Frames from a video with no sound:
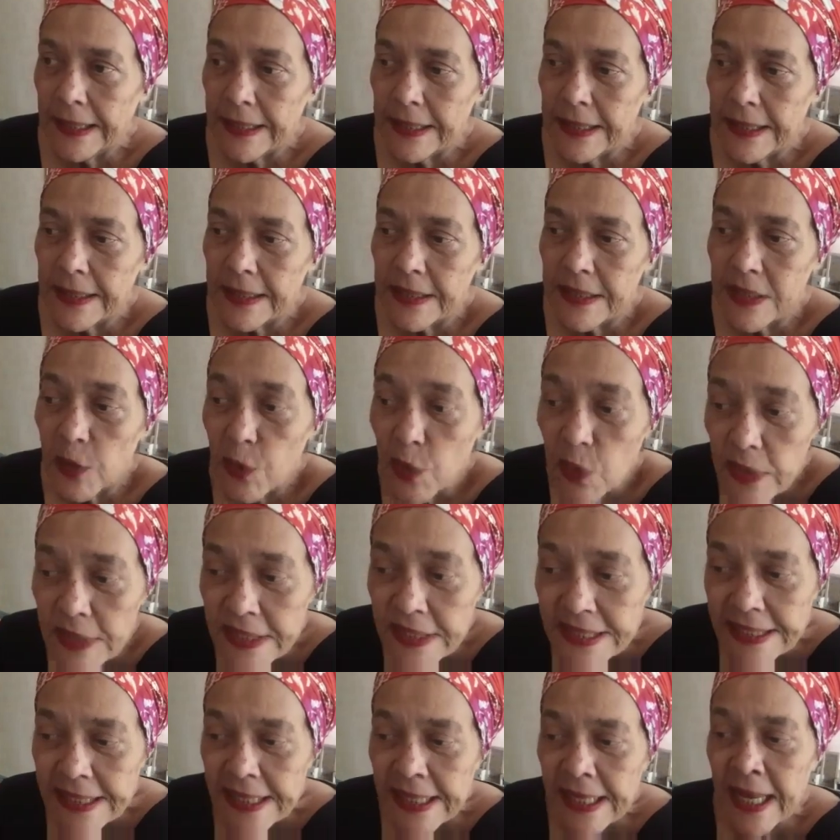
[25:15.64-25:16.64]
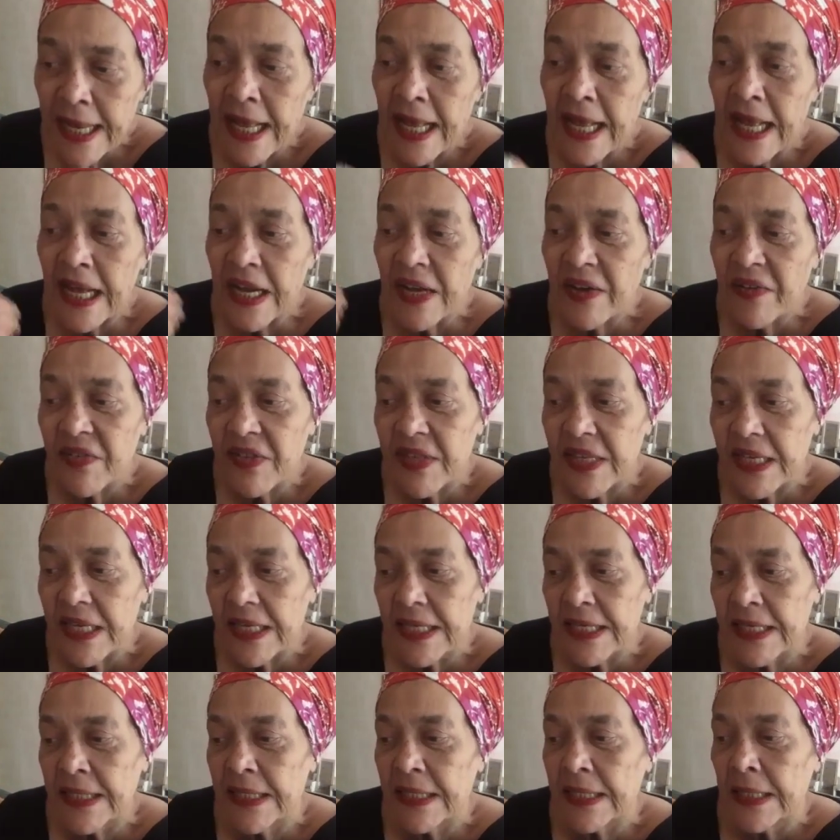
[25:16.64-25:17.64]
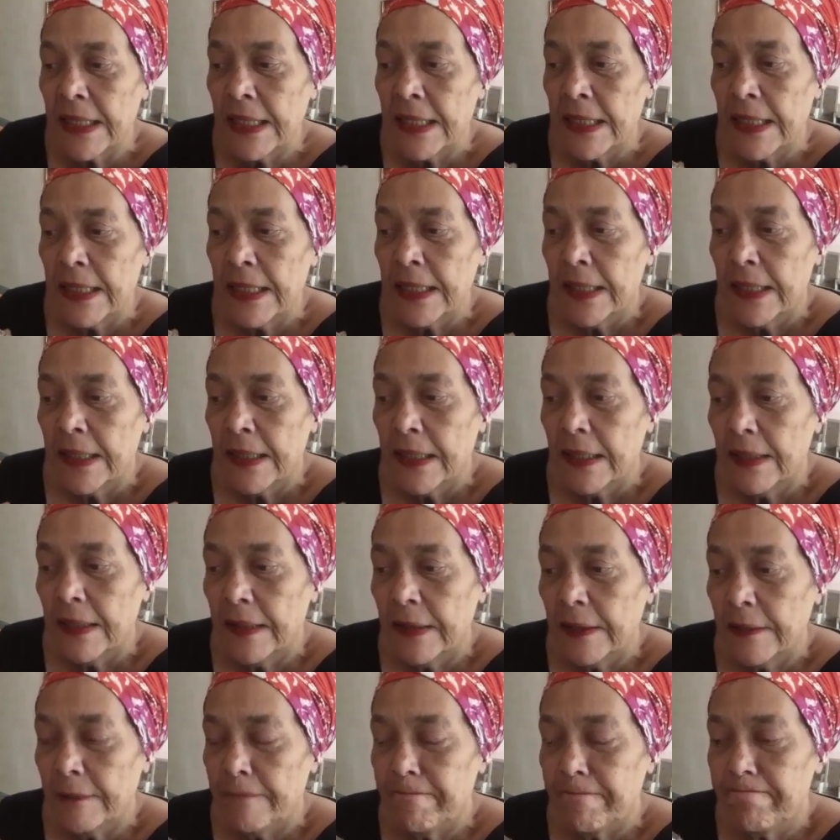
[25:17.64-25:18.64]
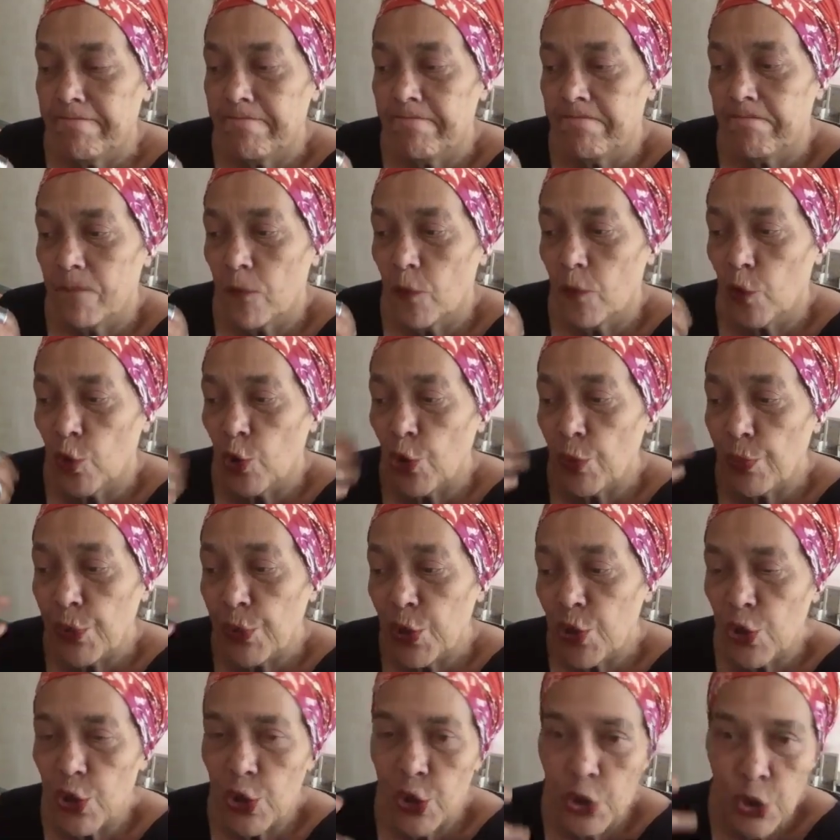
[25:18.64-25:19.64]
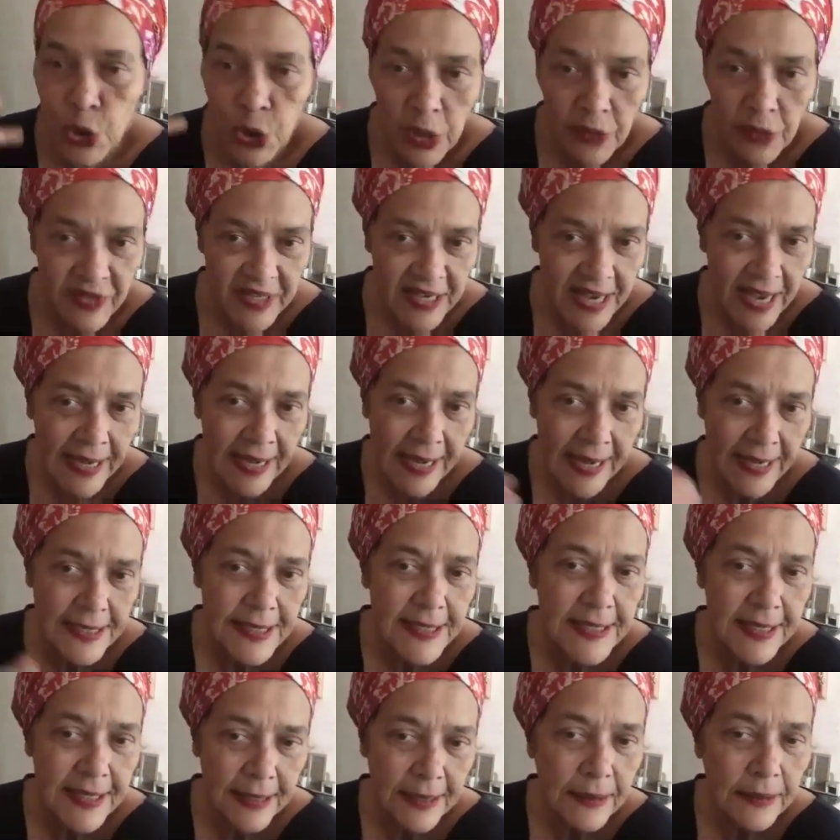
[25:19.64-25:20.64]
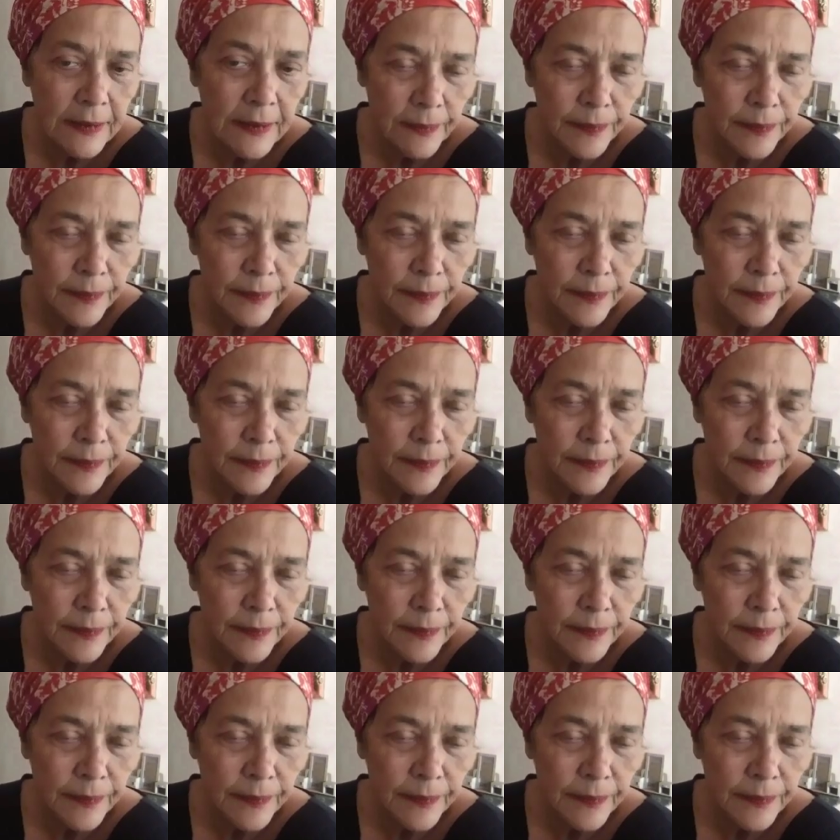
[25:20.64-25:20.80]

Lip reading: So you still have this reproduction of silencing.